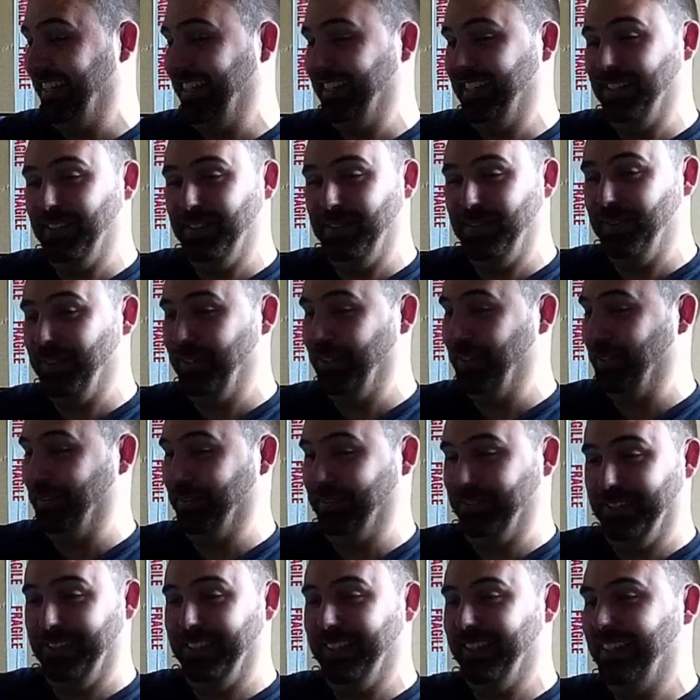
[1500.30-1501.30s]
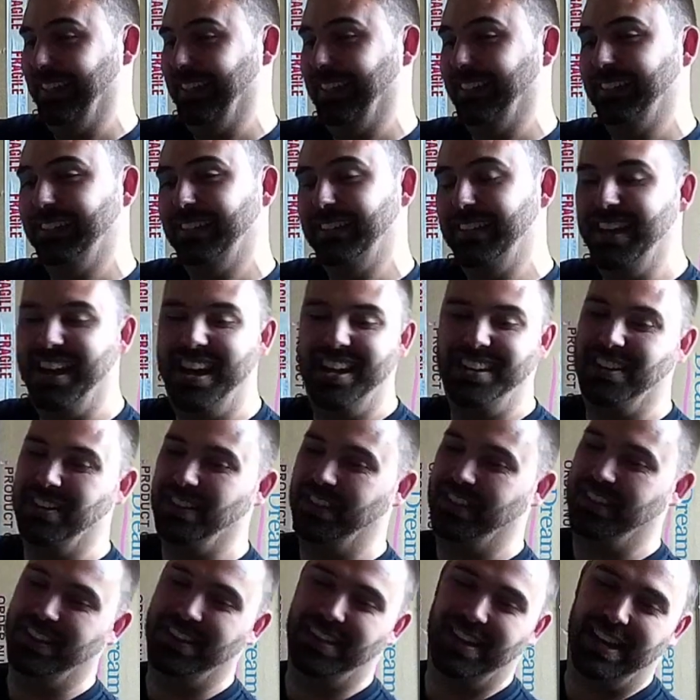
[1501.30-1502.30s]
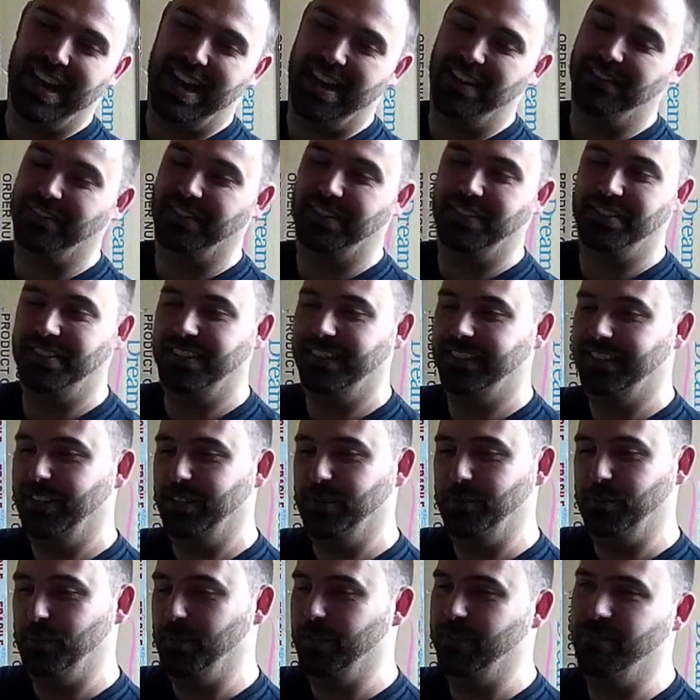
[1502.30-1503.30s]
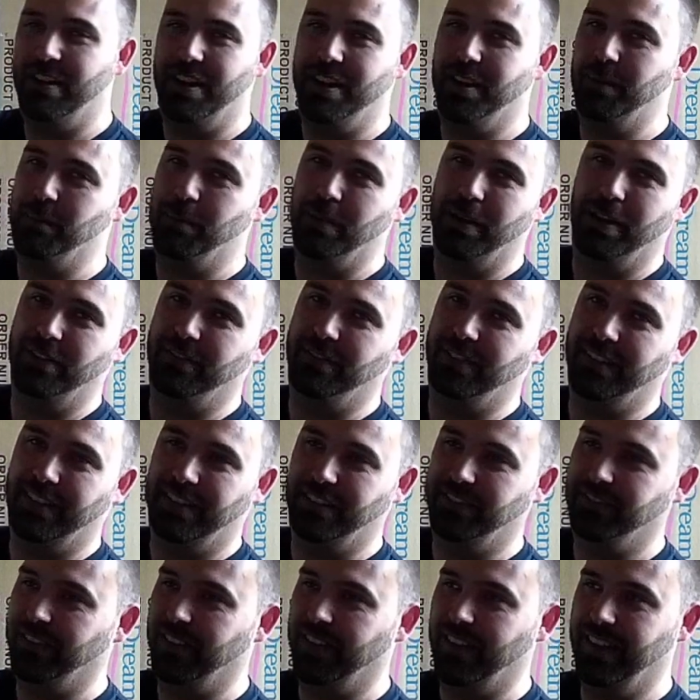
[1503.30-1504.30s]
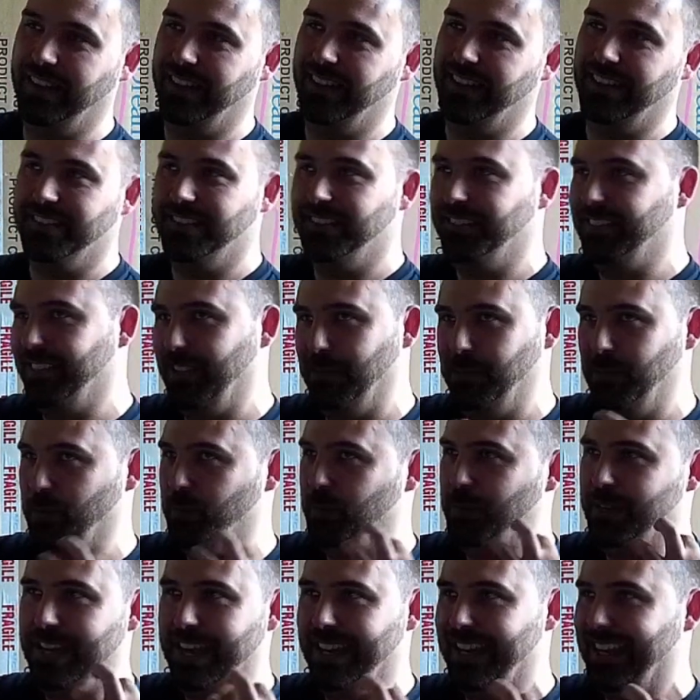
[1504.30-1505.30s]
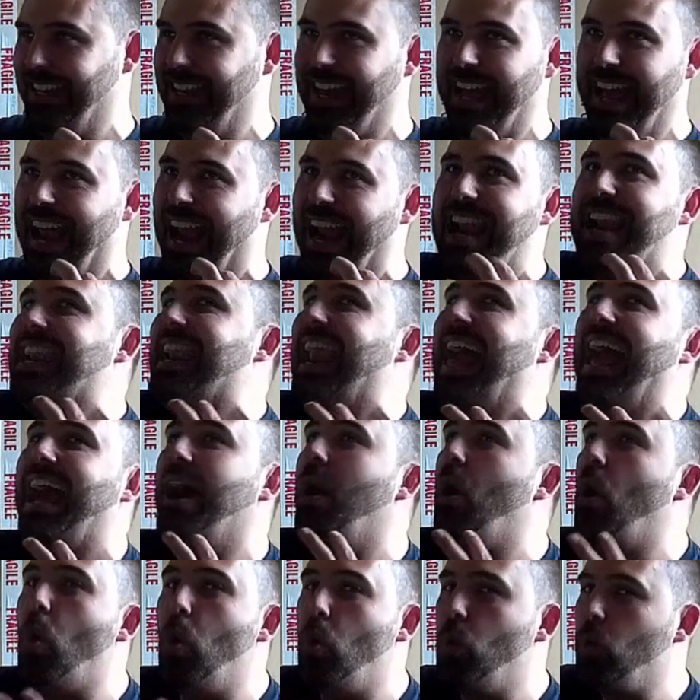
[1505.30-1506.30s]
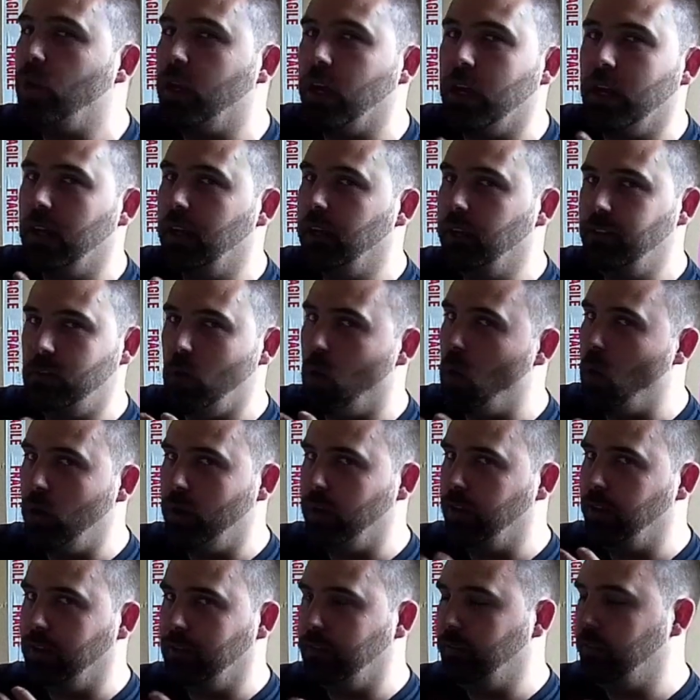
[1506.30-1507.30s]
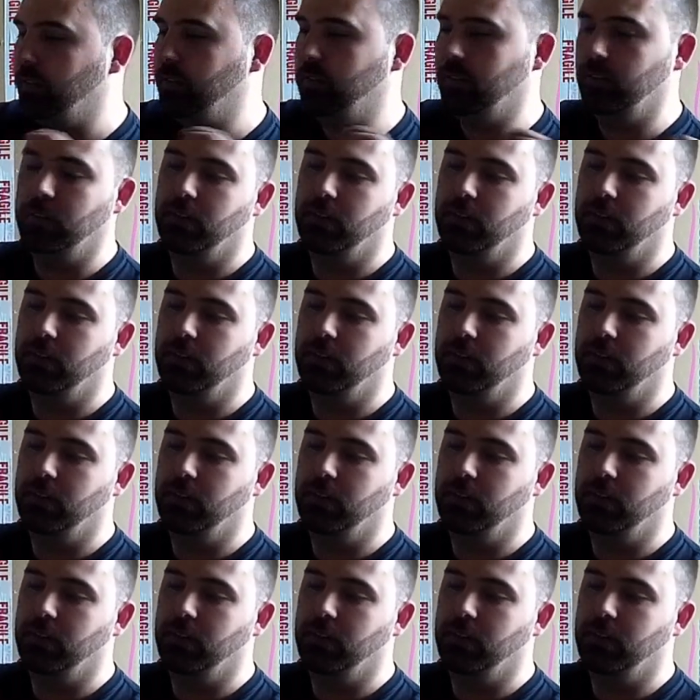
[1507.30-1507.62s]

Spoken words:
don't don't want to have done that. I don't think I have, because it seems to be running perfectly fine. There doesn't seem to be any louder noise